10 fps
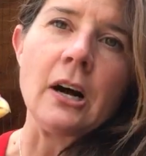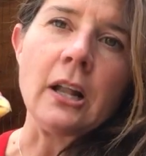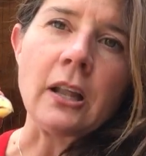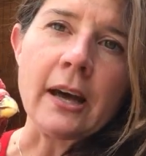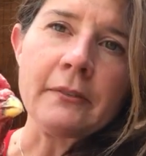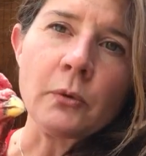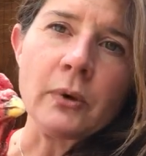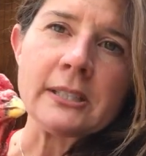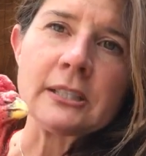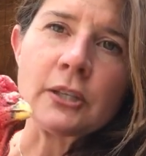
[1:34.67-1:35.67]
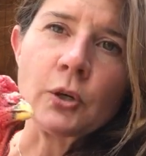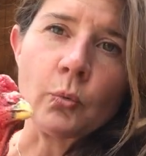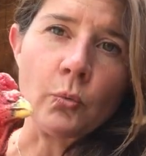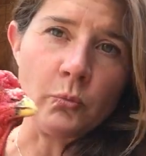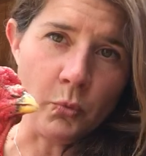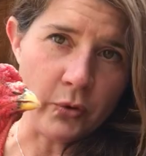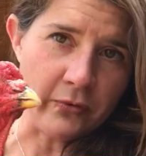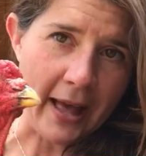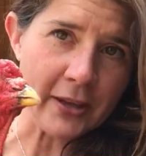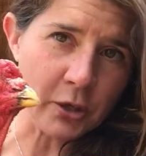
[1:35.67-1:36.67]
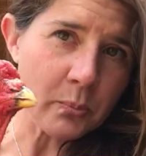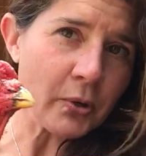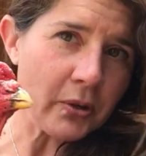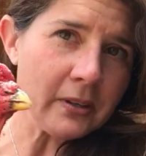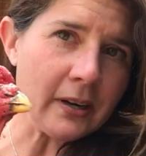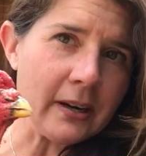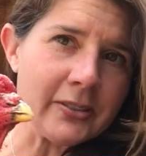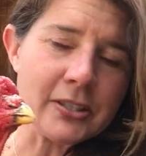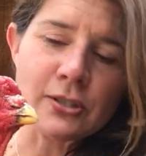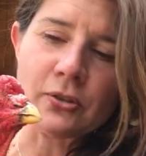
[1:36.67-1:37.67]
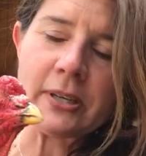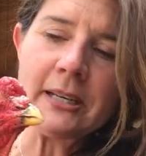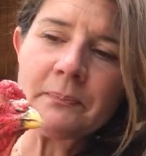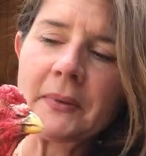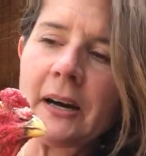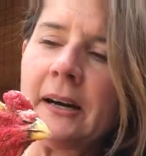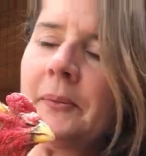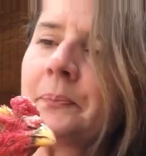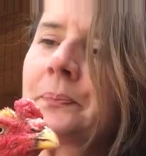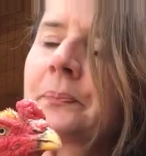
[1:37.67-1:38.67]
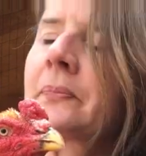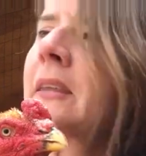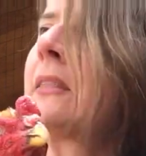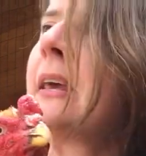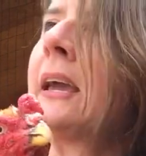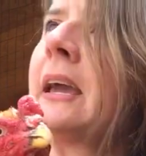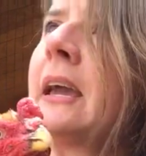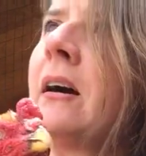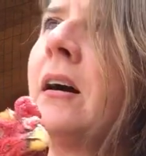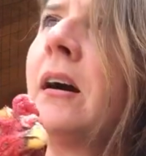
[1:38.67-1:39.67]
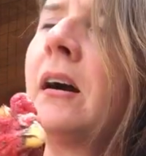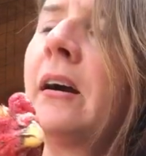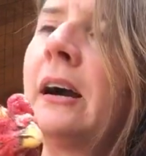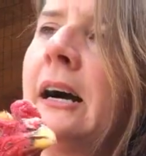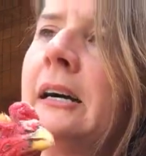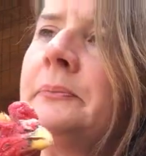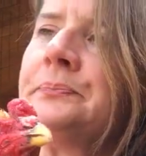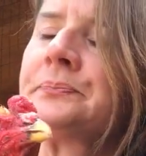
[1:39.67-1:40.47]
A lot of the ones that are more valuable on the street, they are